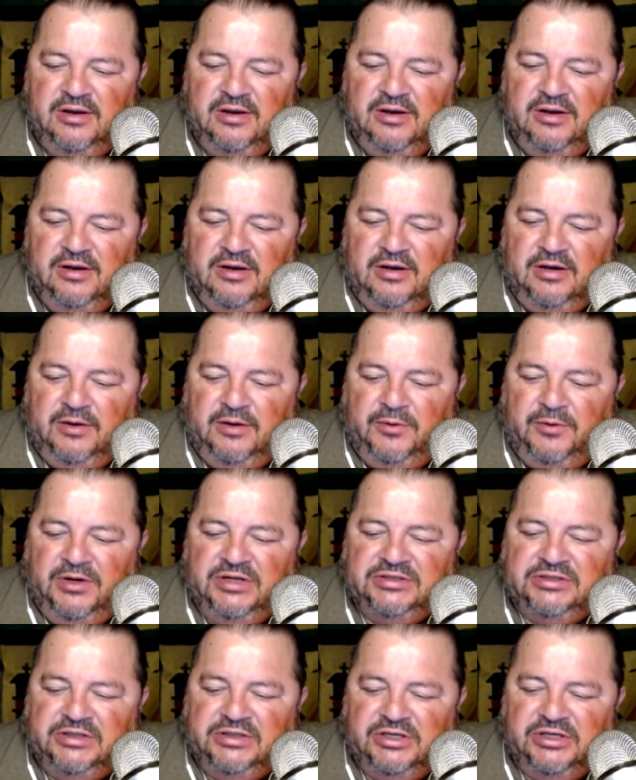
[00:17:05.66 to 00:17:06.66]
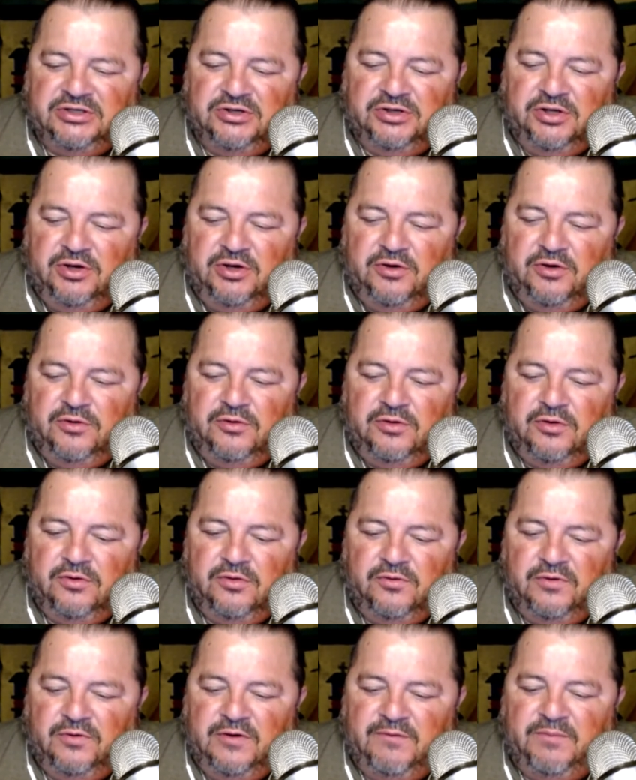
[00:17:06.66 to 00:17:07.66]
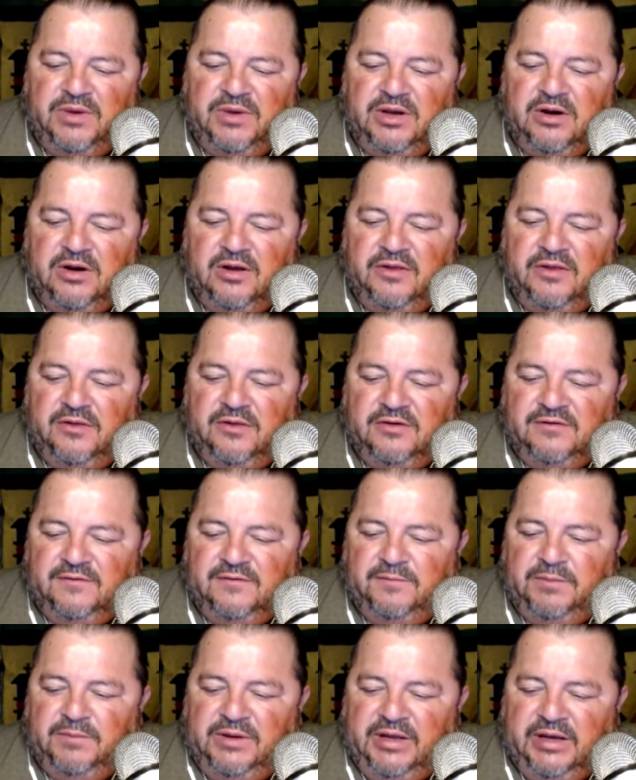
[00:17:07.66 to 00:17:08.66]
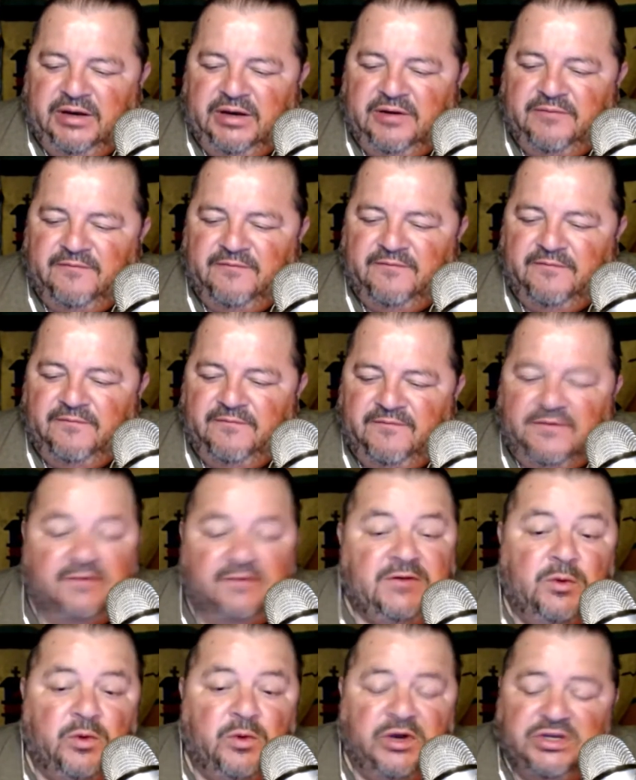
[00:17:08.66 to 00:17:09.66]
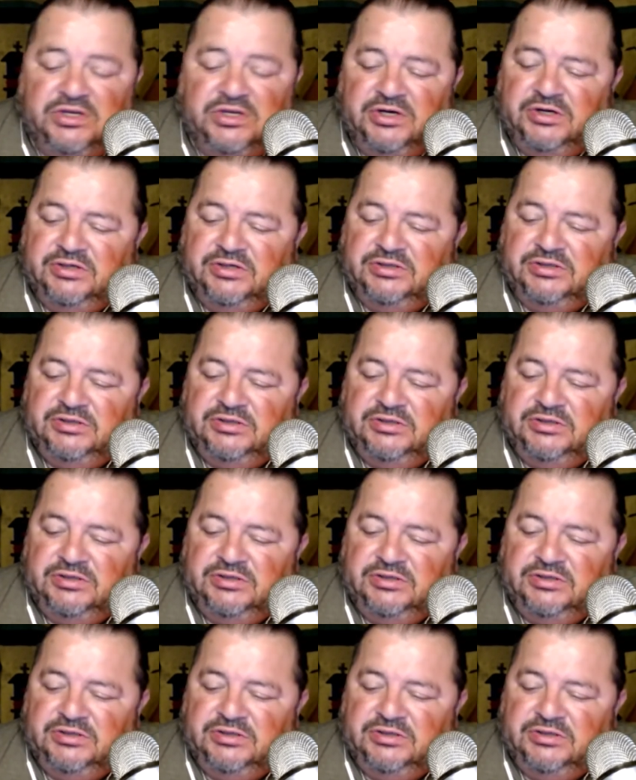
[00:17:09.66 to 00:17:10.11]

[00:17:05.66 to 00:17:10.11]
I wanted to let you know we've been on this planet 51 years.